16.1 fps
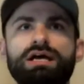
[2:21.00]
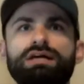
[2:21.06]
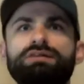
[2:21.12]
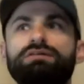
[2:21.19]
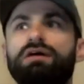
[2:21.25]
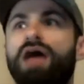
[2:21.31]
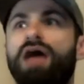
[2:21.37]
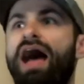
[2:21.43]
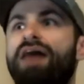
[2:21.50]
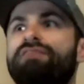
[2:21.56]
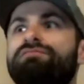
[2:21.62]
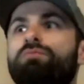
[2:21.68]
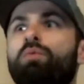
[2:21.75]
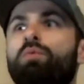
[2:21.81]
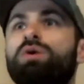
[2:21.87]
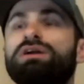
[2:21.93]

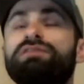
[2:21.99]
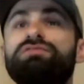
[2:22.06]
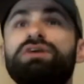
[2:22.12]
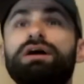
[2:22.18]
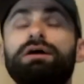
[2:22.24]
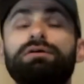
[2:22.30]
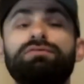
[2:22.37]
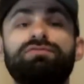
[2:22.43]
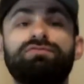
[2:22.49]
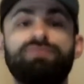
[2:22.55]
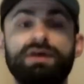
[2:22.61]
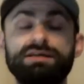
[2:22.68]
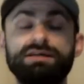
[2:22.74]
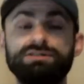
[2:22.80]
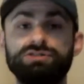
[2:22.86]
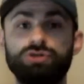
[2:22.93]
have one of their
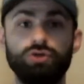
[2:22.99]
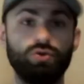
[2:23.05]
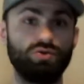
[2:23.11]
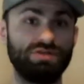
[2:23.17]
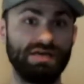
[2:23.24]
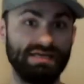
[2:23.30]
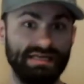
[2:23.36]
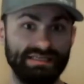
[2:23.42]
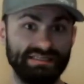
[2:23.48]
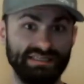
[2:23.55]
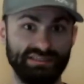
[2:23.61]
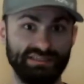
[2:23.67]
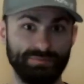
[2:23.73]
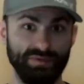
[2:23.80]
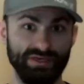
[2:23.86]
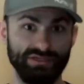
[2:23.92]
friends who is an
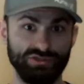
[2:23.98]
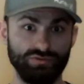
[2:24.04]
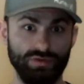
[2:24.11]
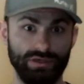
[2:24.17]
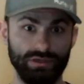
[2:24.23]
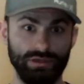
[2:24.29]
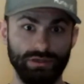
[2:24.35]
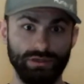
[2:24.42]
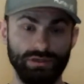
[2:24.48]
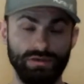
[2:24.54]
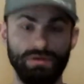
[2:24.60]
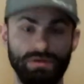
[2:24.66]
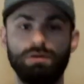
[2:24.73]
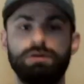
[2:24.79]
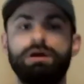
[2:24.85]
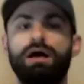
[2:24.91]
experienced runner
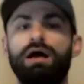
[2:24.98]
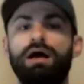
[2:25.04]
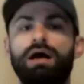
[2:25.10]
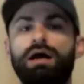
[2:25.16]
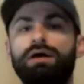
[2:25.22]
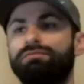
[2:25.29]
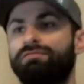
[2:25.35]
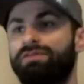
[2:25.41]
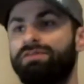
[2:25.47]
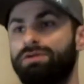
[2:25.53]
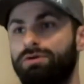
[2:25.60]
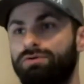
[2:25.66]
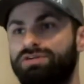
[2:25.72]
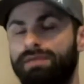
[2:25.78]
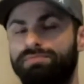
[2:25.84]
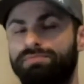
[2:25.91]

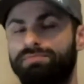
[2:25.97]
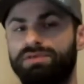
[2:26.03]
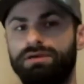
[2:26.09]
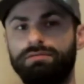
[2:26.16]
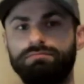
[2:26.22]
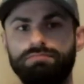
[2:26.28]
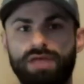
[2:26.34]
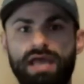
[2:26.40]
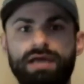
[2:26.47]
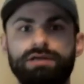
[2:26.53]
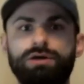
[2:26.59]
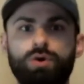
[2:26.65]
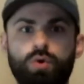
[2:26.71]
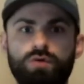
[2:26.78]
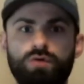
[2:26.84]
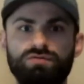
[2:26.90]
videotape them and
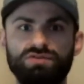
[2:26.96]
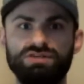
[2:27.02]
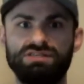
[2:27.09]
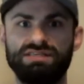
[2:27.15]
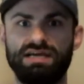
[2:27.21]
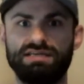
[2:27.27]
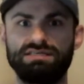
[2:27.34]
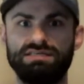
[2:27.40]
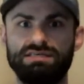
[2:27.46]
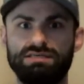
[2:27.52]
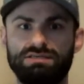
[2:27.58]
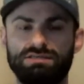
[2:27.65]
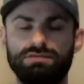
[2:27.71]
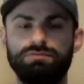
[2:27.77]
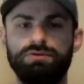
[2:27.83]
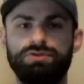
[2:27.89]
go over these
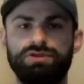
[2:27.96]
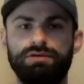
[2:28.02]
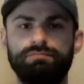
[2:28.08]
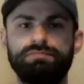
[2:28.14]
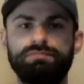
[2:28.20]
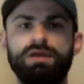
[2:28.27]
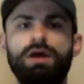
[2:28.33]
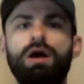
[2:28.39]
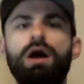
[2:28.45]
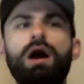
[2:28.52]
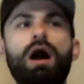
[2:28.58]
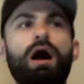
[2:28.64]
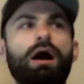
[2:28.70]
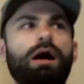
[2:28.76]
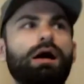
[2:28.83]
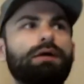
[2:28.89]
techniques with them,
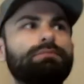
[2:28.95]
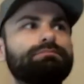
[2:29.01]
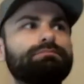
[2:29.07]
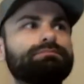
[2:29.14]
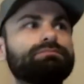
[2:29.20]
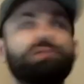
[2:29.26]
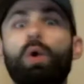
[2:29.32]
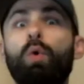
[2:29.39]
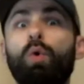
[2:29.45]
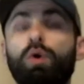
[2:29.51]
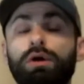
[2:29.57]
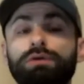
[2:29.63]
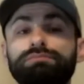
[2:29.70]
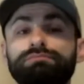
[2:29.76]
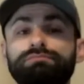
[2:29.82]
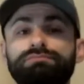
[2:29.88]

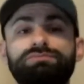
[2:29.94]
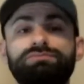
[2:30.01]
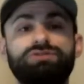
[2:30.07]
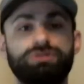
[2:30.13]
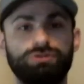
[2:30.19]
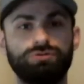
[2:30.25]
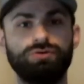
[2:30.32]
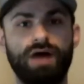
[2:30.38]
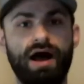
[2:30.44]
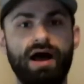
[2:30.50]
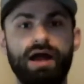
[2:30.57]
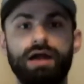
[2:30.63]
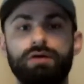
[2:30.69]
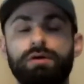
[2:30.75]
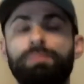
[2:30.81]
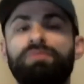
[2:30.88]
or to
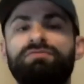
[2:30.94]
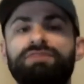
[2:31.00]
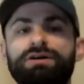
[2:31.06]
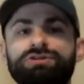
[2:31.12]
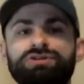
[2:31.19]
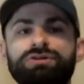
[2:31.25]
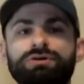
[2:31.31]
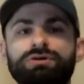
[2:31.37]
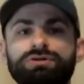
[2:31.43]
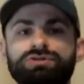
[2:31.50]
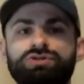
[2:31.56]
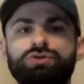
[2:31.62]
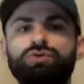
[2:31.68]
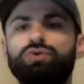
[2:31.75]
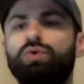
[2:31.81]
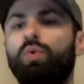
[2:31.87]
hire a professional
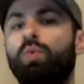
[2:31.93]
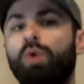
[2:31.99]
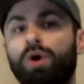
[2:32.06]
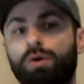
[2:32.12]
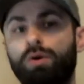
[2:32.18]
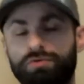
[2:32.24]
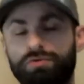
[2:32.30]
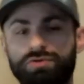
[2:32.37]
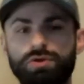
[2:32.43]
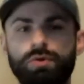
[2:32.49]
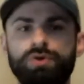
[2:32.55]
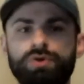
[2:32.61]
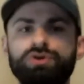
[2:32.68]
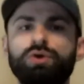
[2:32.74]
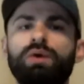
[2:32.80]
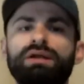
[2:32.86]
to work with you
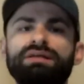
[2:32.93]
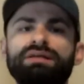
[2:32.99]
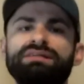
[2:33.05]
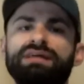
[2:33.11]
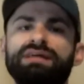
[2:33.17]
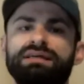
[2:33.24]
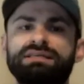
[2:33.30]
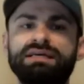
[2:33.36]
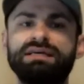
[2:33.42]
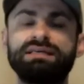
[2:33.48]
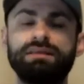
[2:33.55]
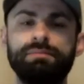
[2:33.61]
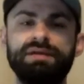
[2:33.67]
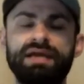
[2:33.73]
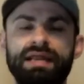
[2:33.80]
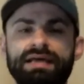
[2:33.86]
on your running technique in the
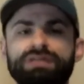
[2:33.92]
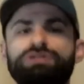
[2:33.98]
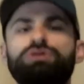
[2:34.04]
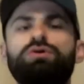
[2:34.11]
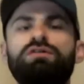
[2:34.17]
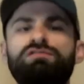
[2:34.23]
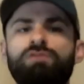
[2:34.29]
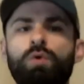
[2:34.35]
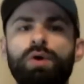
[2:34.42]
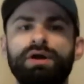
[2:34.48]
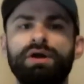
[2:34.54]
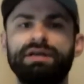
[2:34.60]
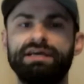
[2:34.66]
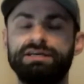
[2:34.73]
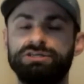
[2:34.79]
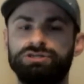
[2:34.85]
beginning to avoid
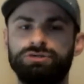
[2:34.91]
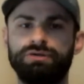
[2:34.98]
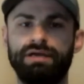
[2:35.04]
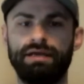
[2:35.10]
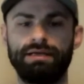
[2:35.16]
injury.